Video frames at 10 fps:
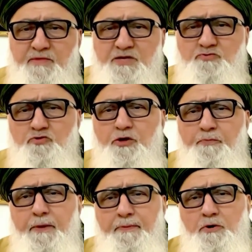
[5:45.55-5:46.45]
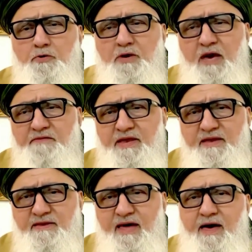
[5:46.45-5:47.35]
is not the people who gave it
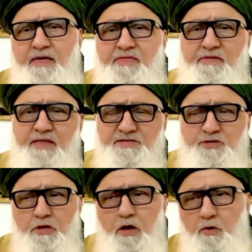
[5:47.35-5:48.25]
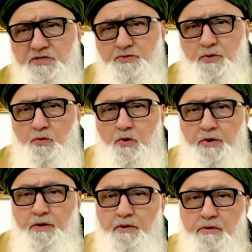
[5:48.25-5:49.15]
at death, that's the lowest reward.